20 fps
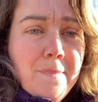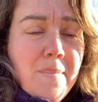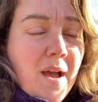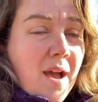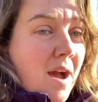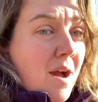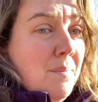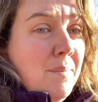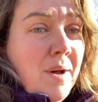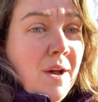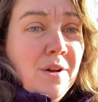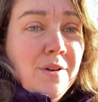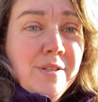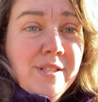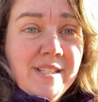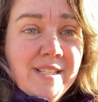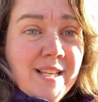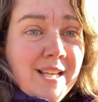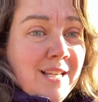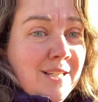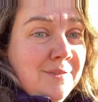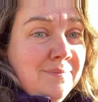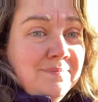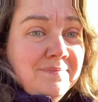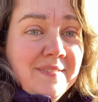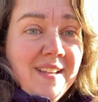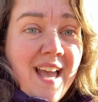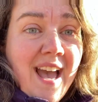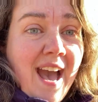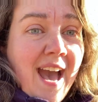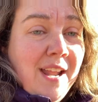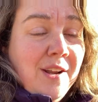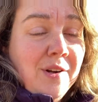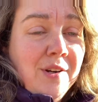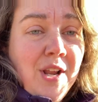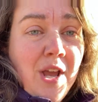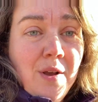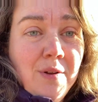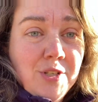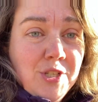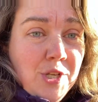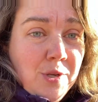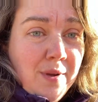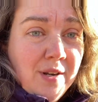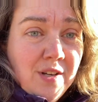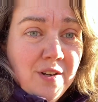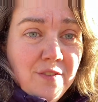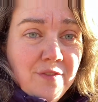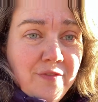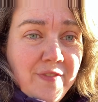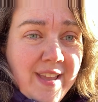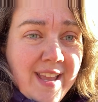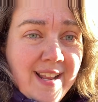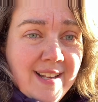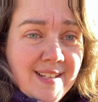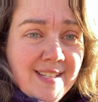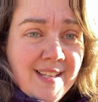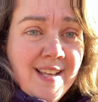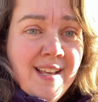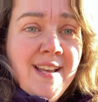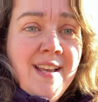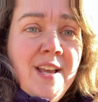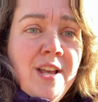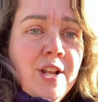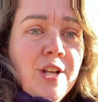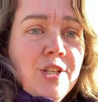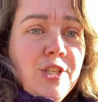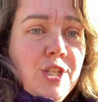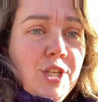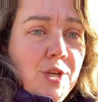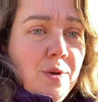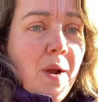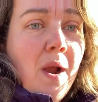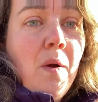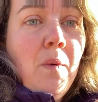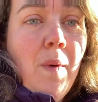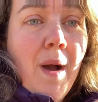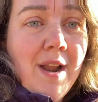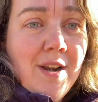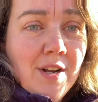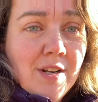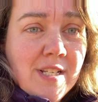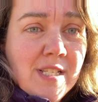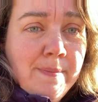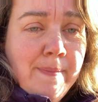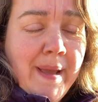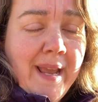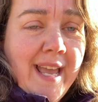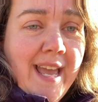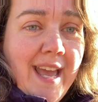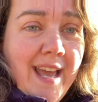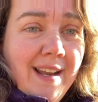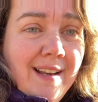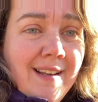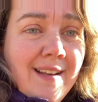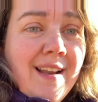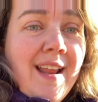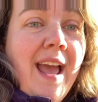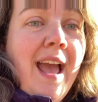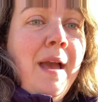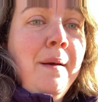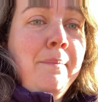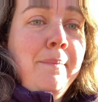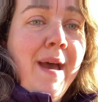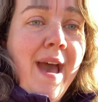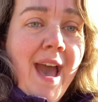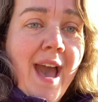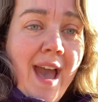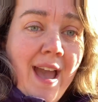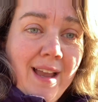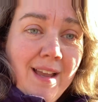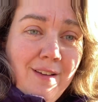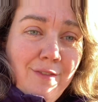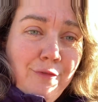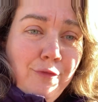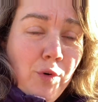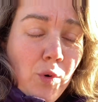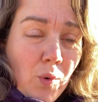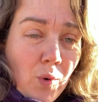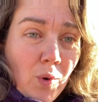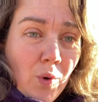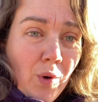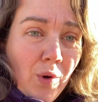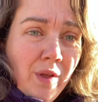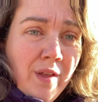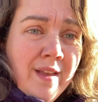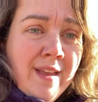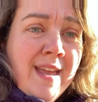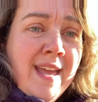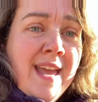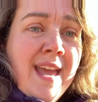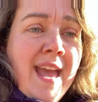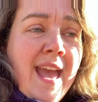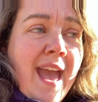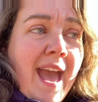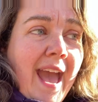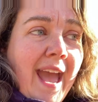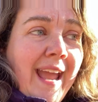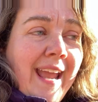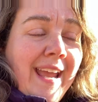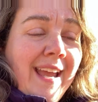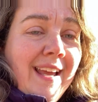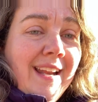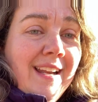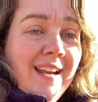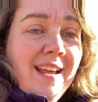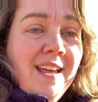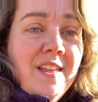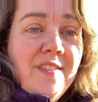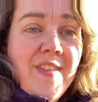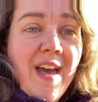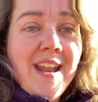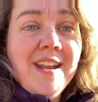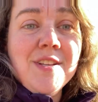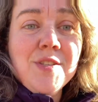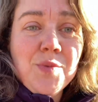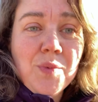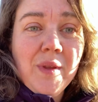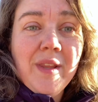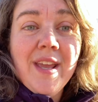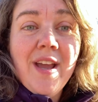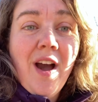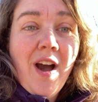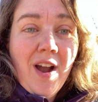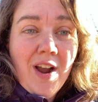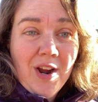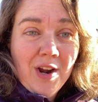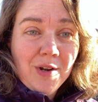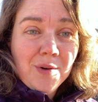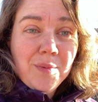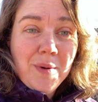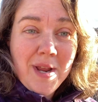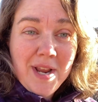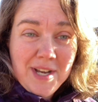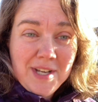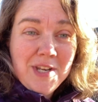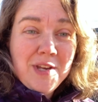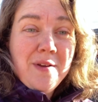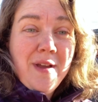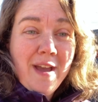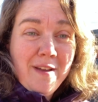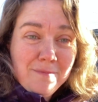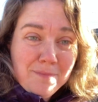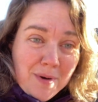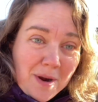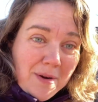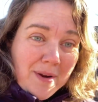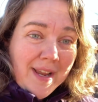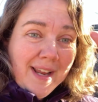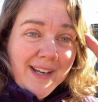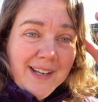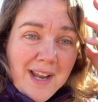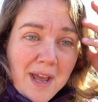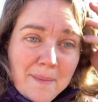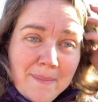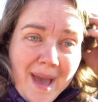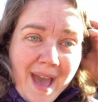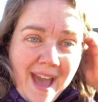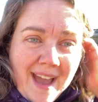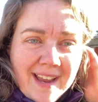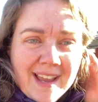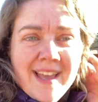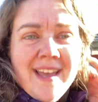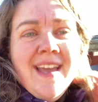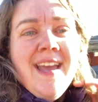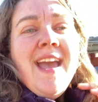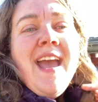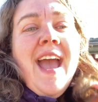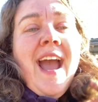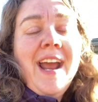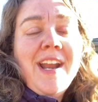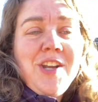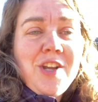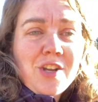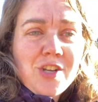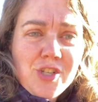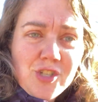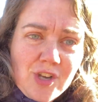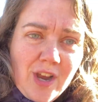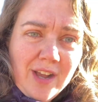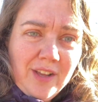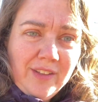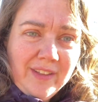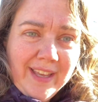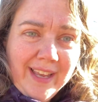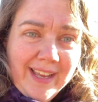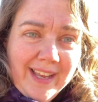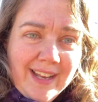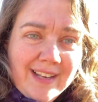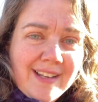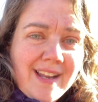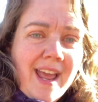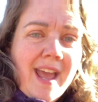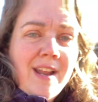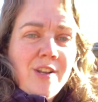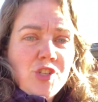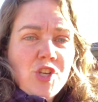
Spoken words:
almost, I don't know, 200 feet to our water spigot and back full. And that is really hard when you have broken a back and you're struggling and